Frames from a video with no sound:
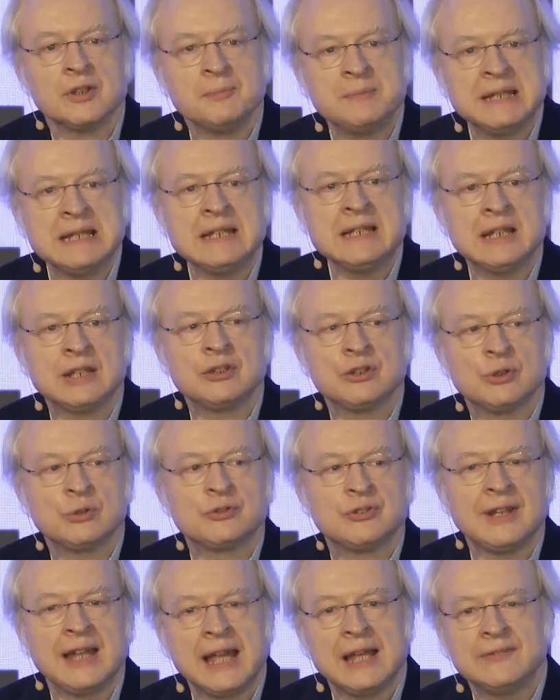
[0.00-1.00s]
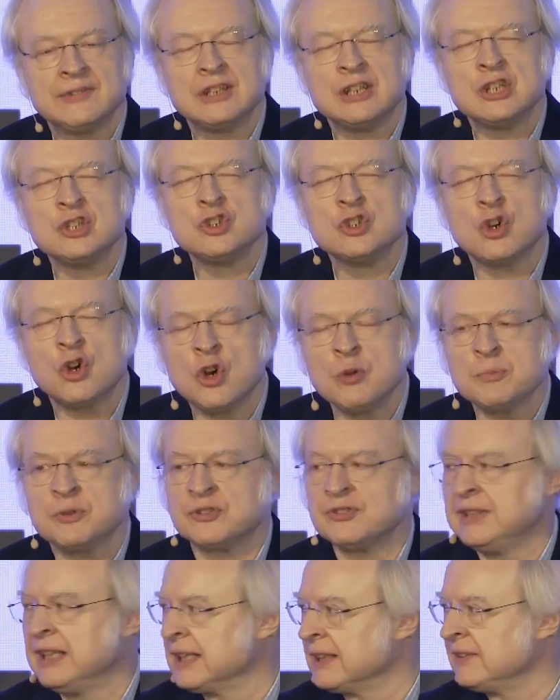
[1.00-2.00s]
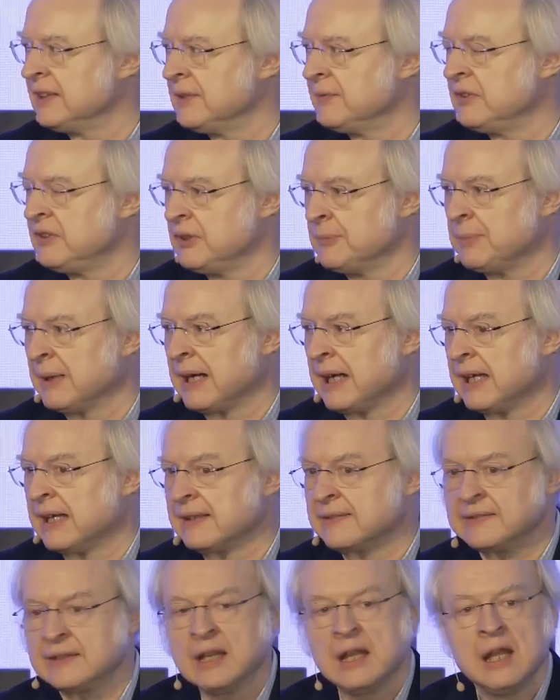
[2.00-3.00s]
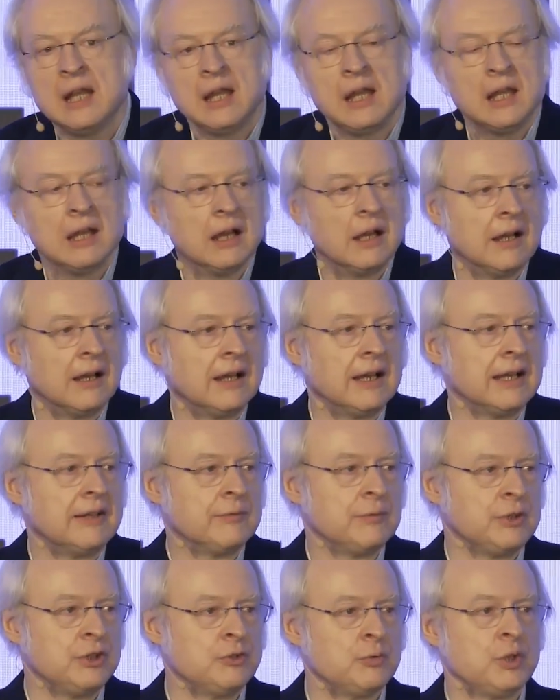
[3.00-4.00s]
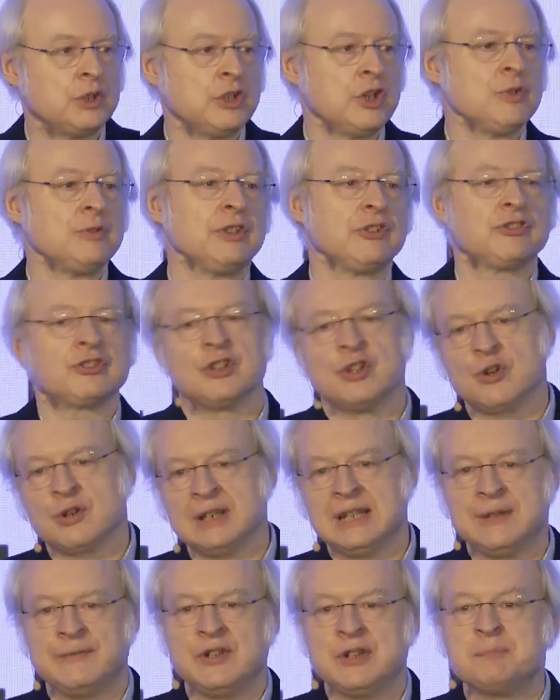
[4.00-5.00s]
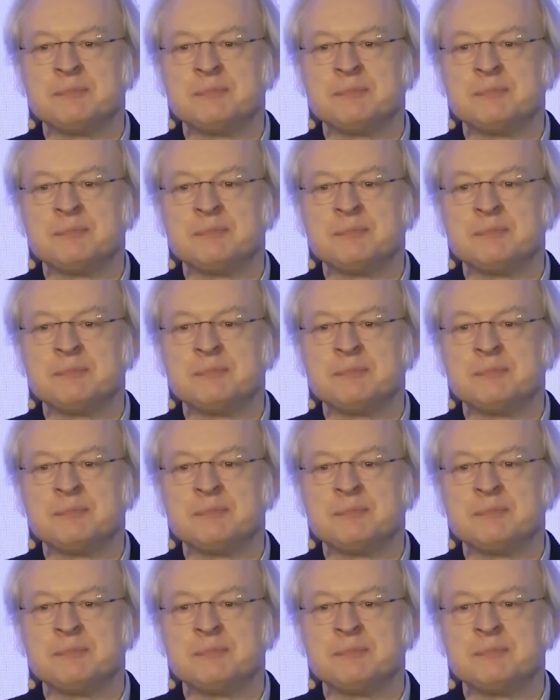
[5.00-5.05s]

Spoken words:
media, has an enormous negativity bias. We know the slogan, if it